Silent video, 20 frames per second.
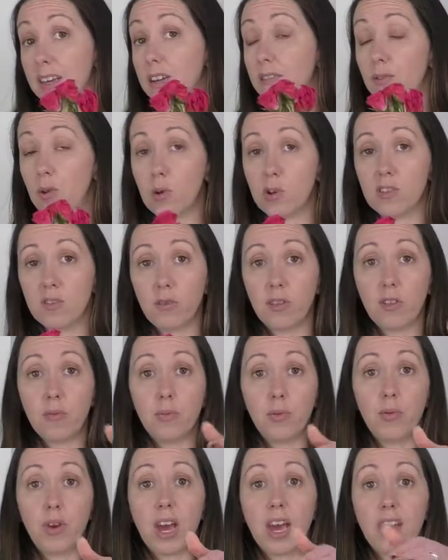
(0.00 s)
Of course, with a
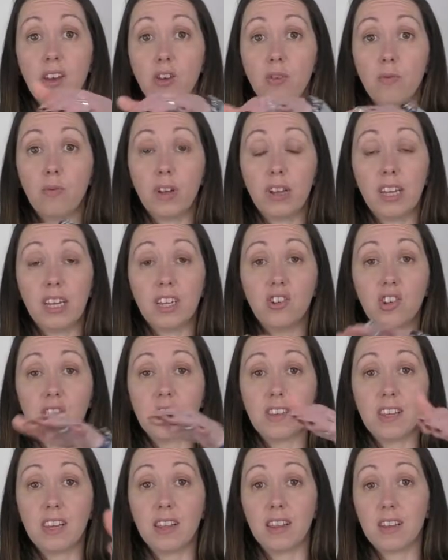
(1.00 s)
bouquet, you're really just
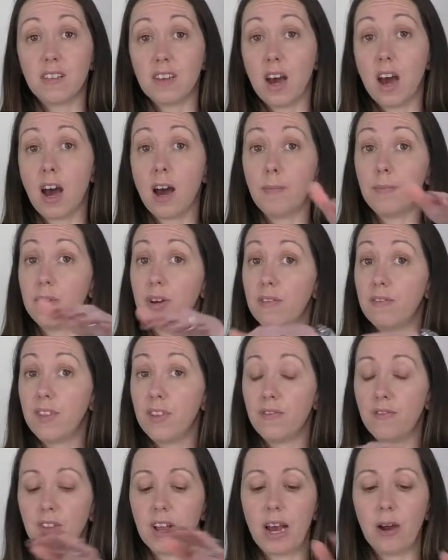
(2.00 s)
seeing the top of the
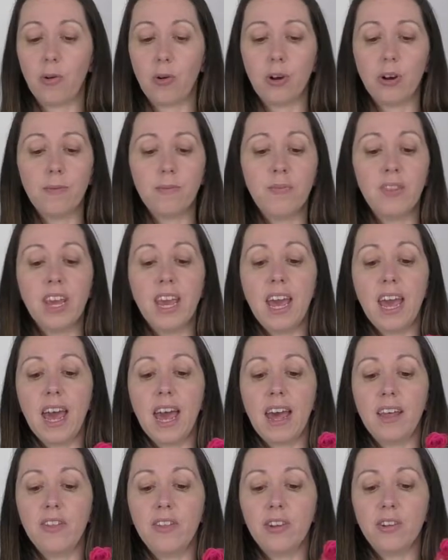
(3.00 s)
flower,
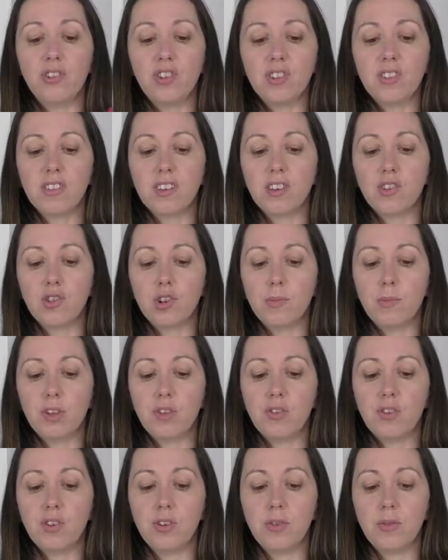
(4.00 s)
and they'll just
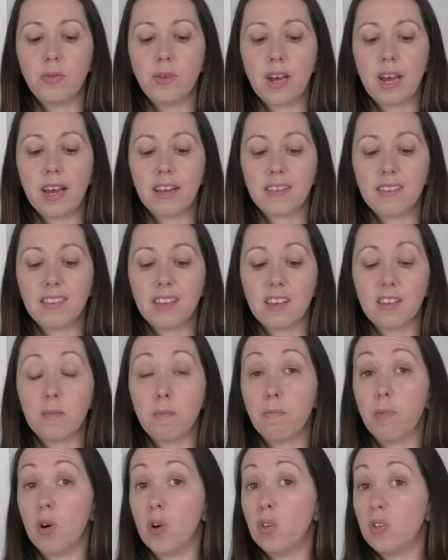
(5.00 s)
contribute to
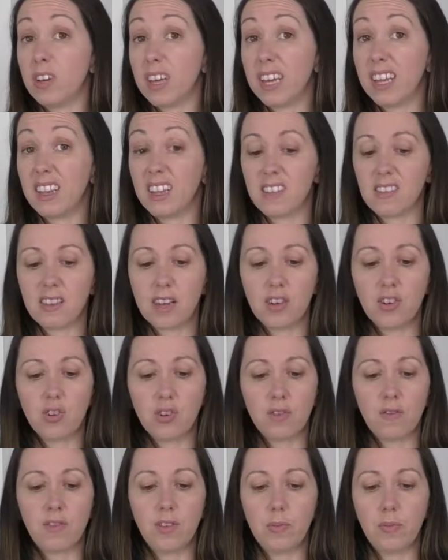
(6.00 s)
excess bulk in the
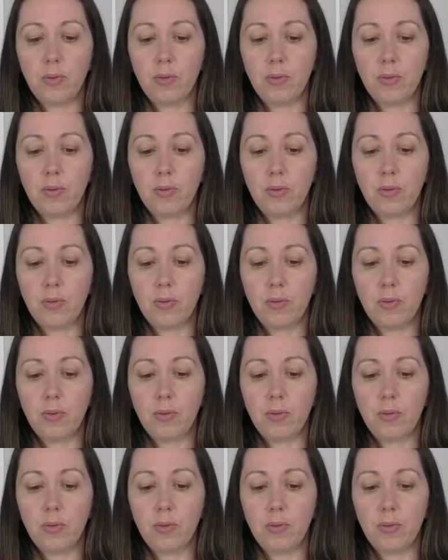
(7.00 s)
center of the